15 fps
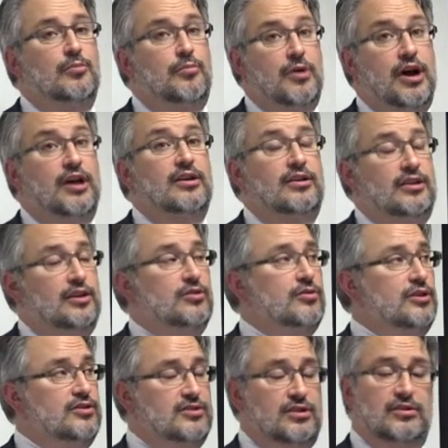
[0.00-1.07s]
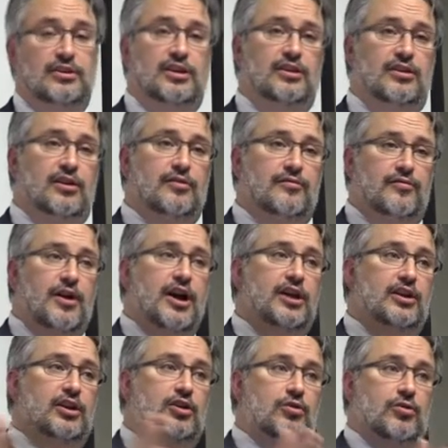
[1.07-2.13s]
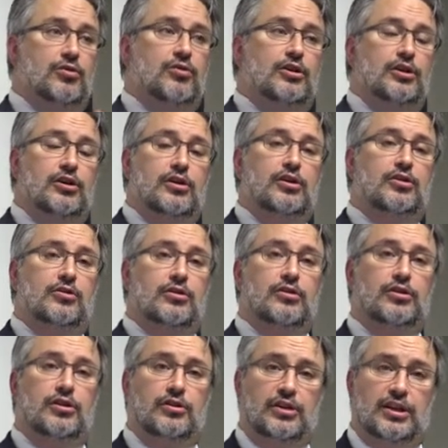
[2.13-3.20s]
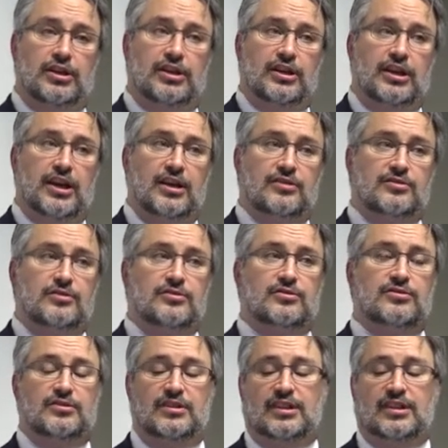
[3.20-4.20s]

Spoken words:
But increasingly, they're finding earlier and earlier kidney cancers